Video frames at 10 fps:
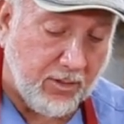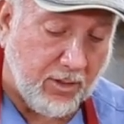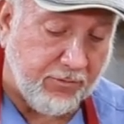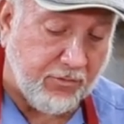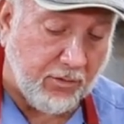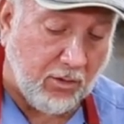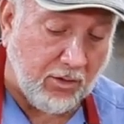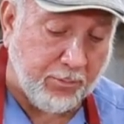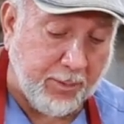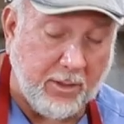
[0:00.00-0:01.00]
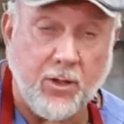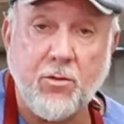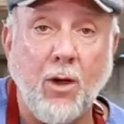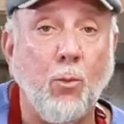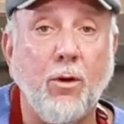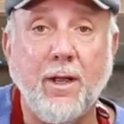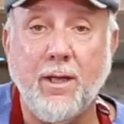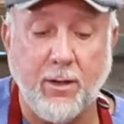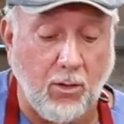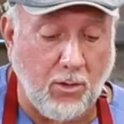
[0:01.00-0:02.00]
of sauce because I want to
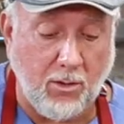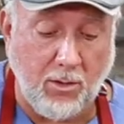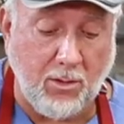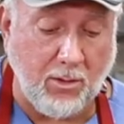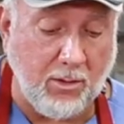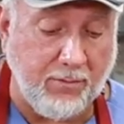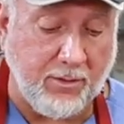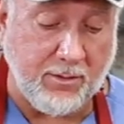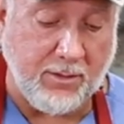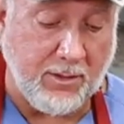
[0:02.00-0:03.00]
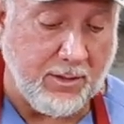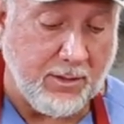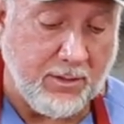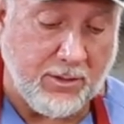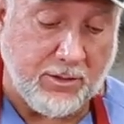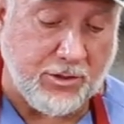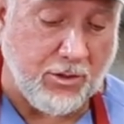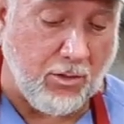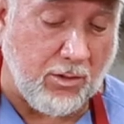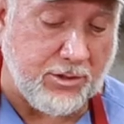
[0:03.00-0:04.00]
get all of the
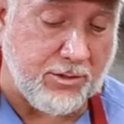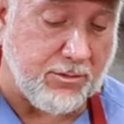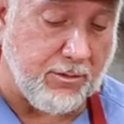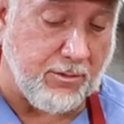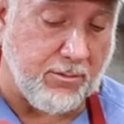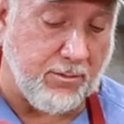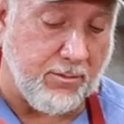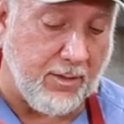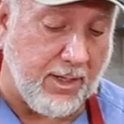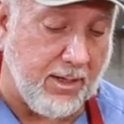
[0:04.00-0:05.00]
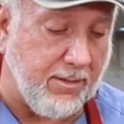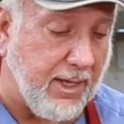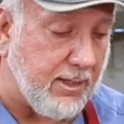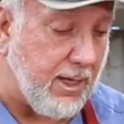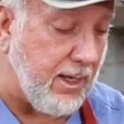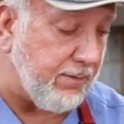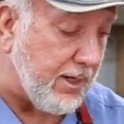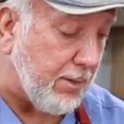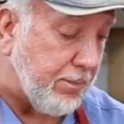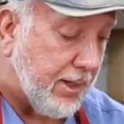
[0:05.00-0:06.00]
sauce out of that can
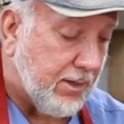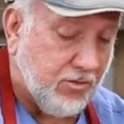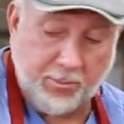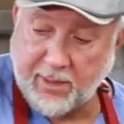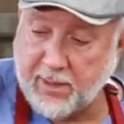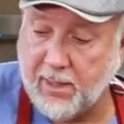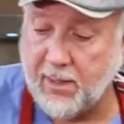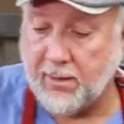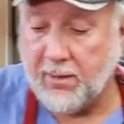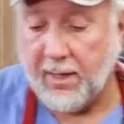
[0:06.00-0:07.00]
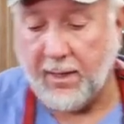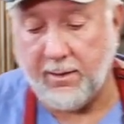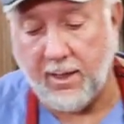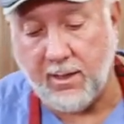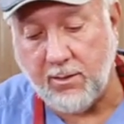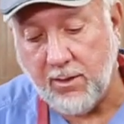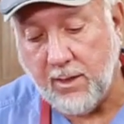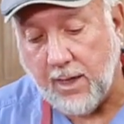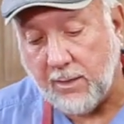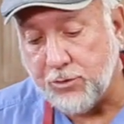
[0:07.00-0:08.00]
that I possibly can. And now
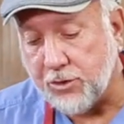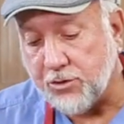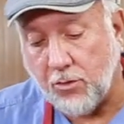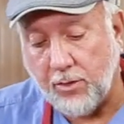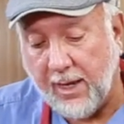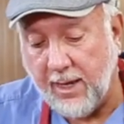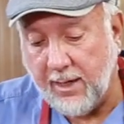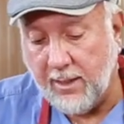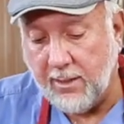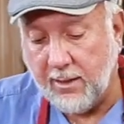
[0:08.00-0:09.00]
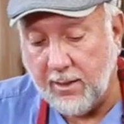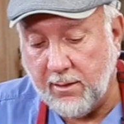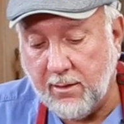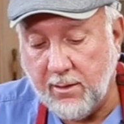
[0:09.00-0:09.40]
I'll just start adding it in.